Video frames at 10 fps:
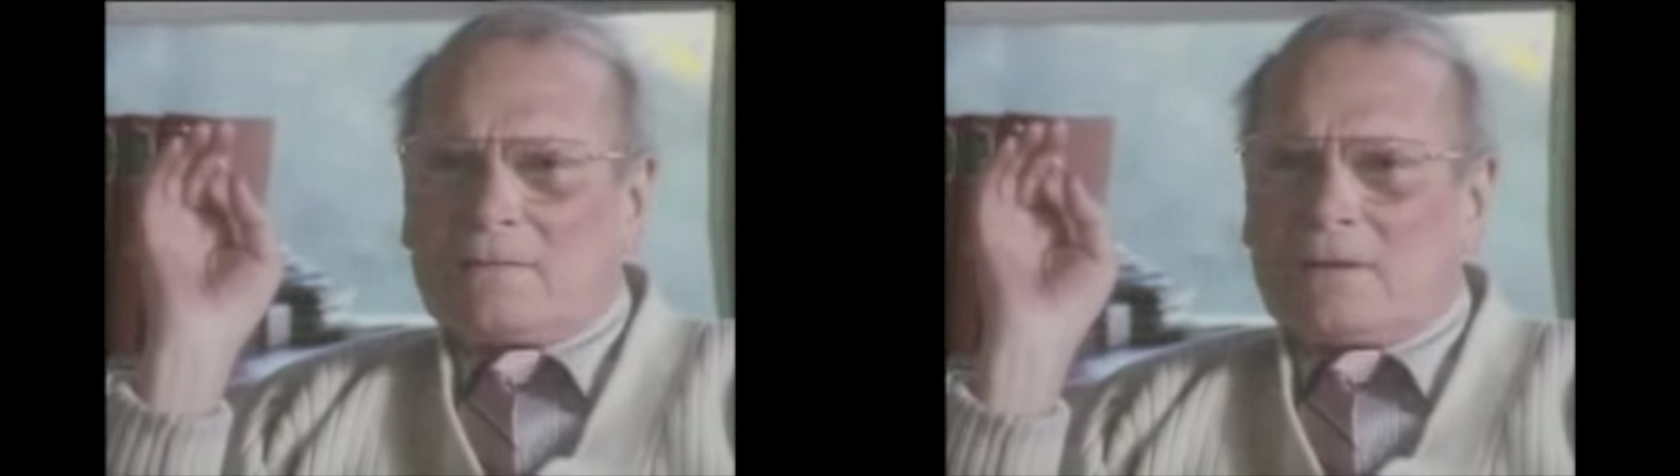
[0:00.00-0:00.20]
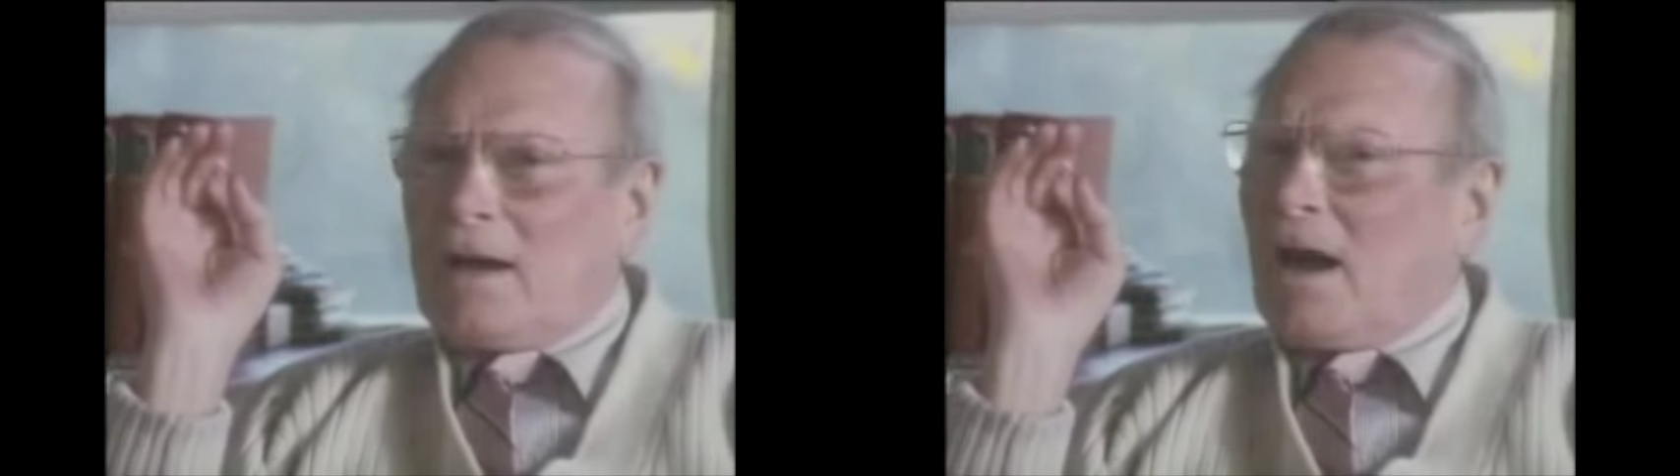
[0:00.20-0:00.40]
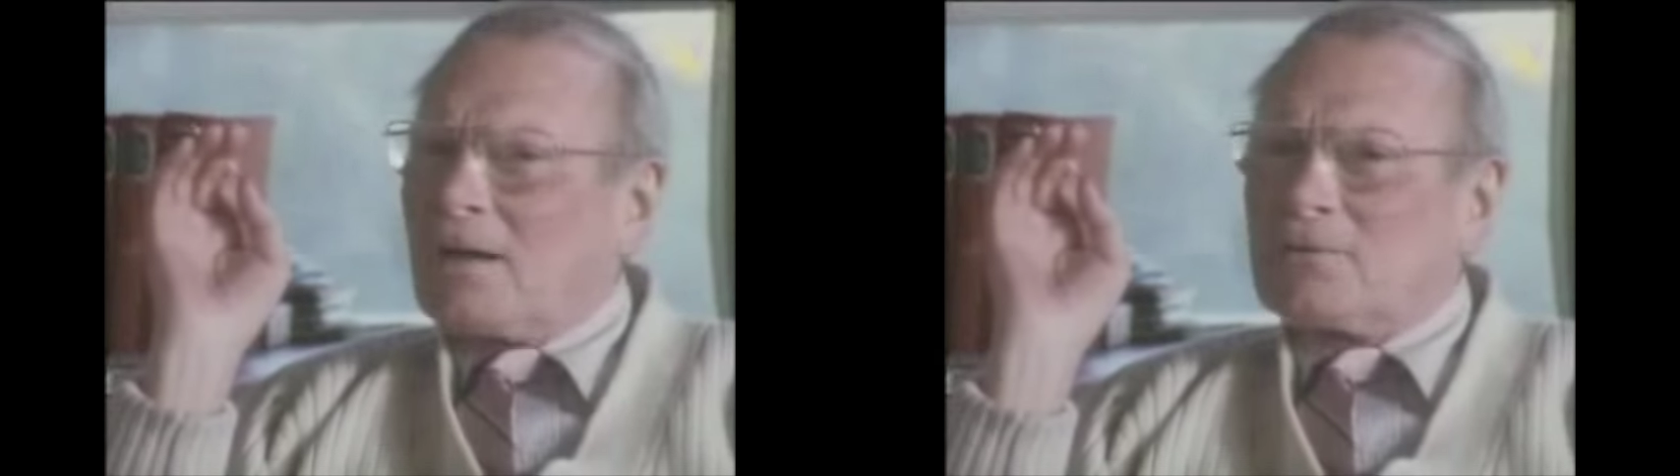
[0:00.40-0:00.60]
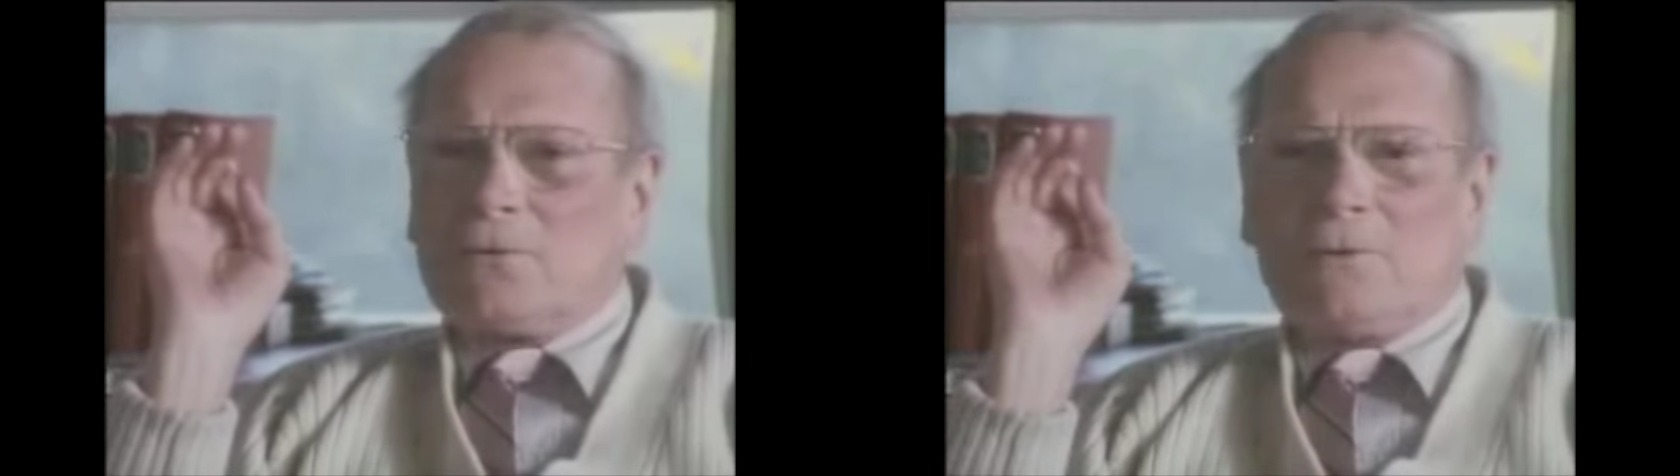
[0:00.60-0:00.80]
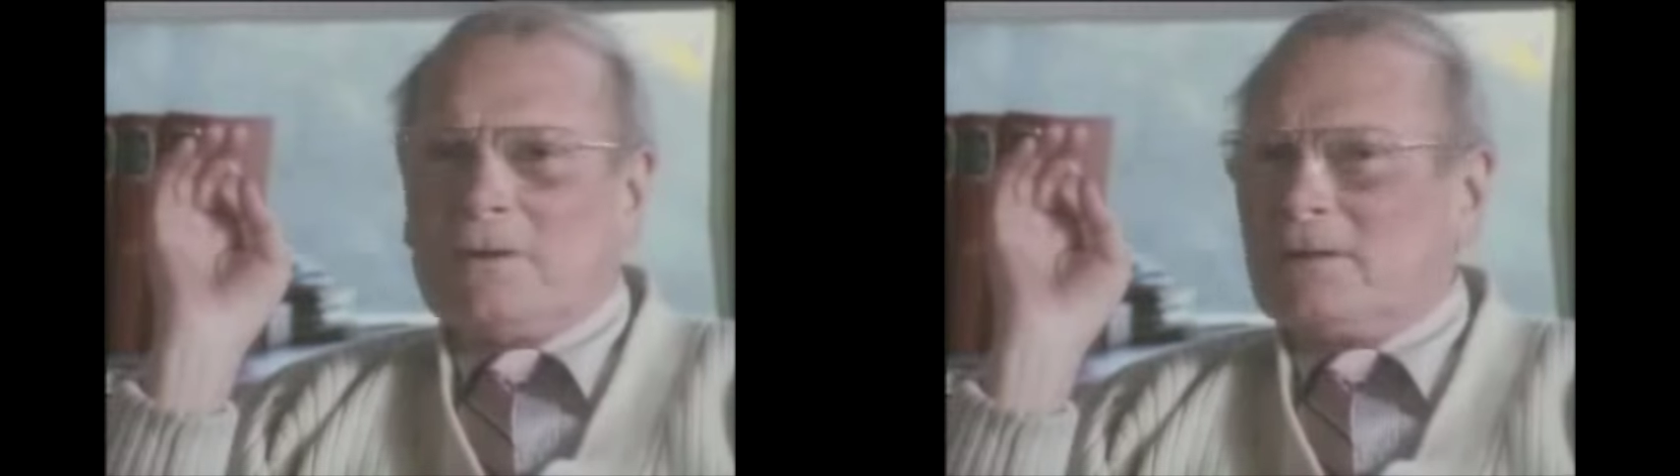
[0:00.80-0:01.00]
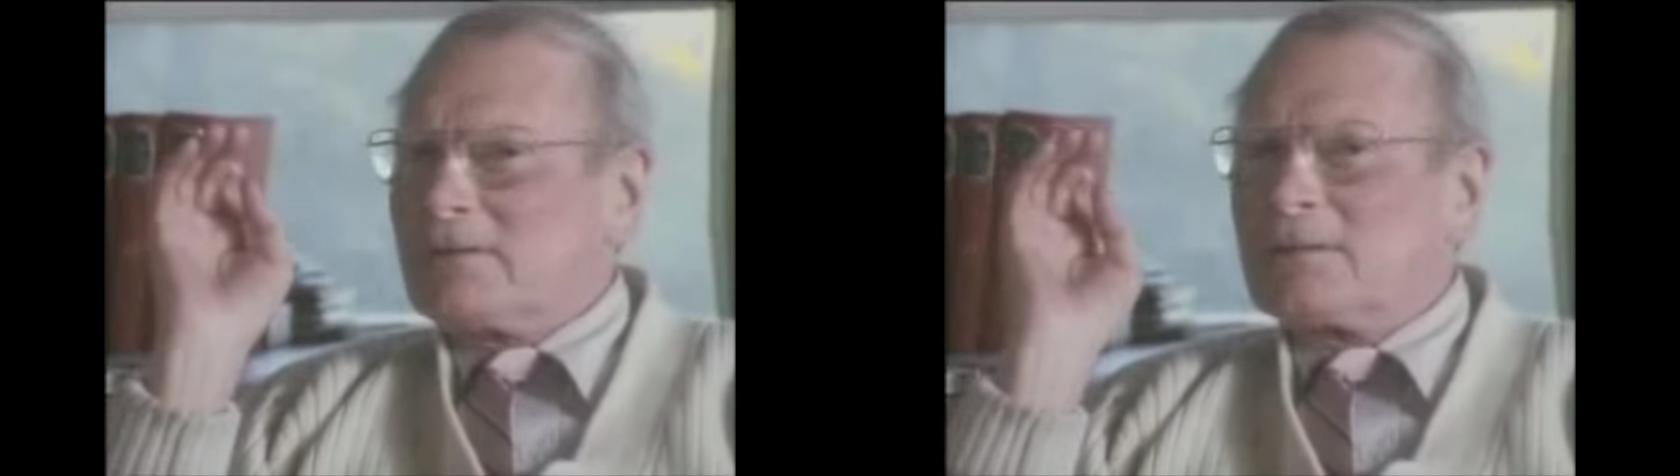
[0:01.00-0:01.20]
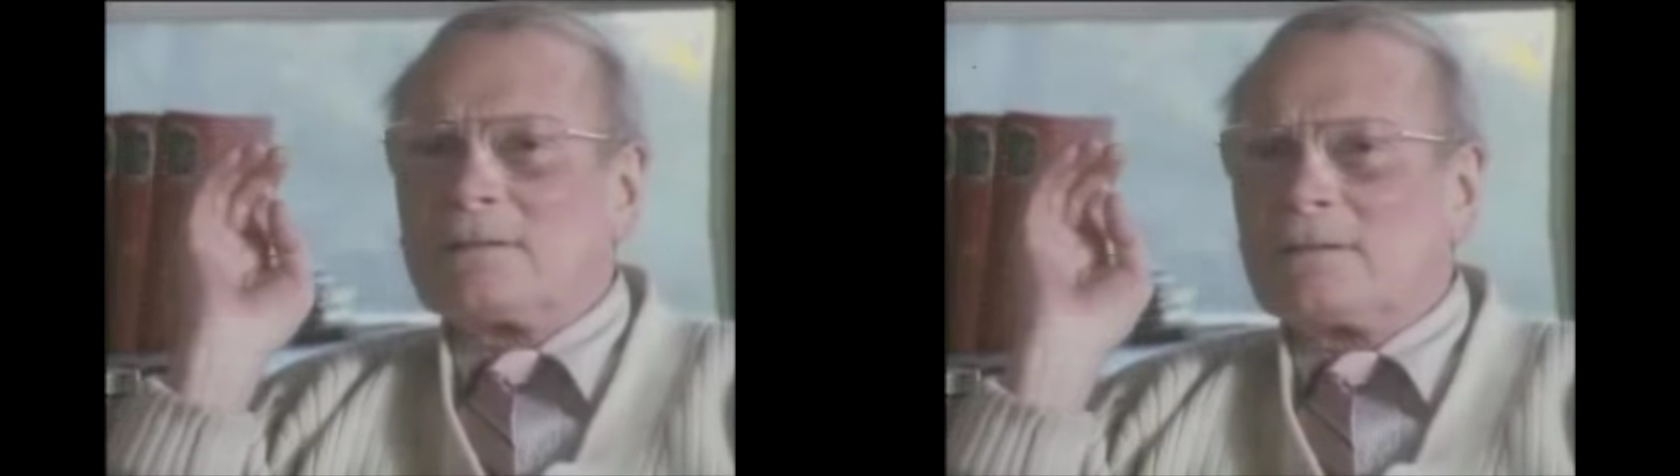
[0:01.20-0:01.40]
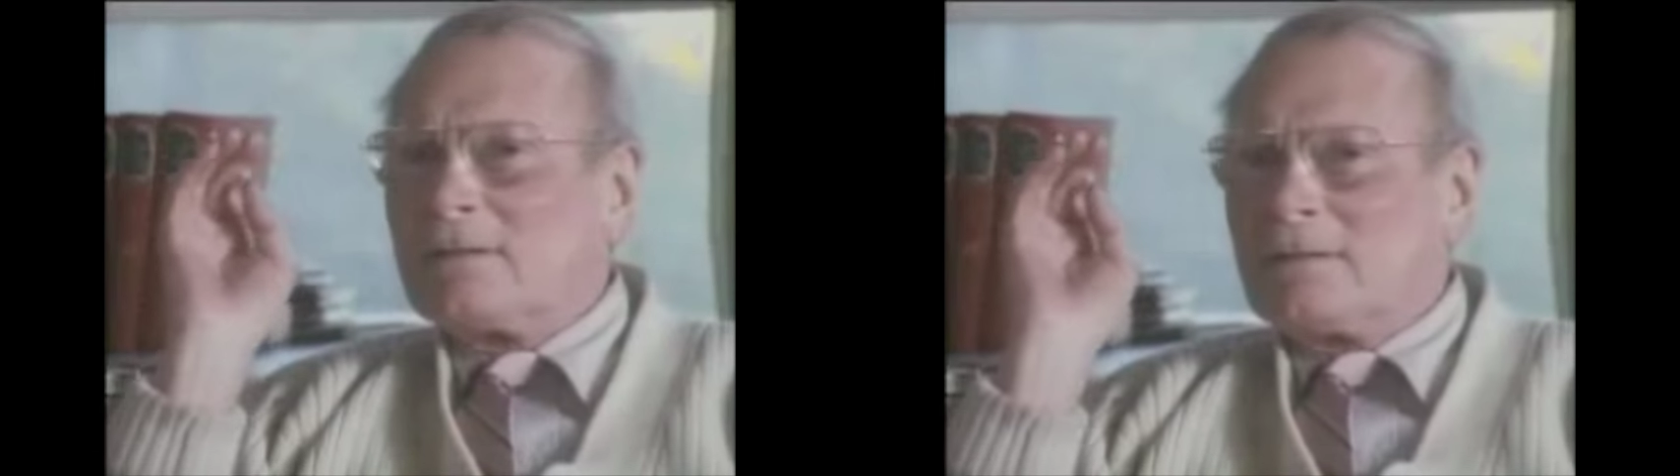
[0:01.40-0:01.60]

He said, ah, Juliet,